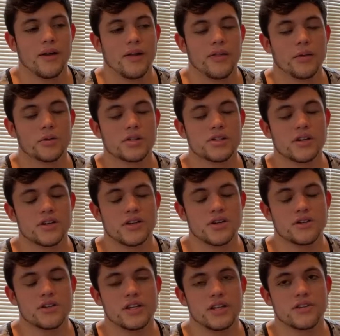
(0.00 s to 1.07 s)
there were such
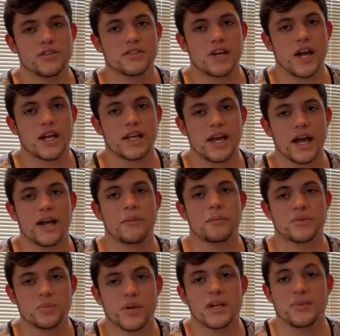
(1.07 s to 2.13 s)
good deals. I
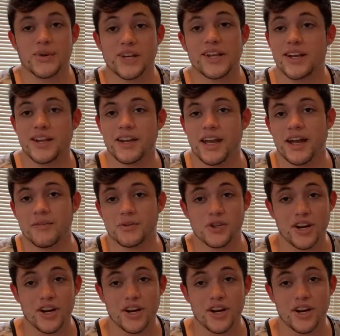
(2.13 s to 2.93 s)
kept spending money I didn't have.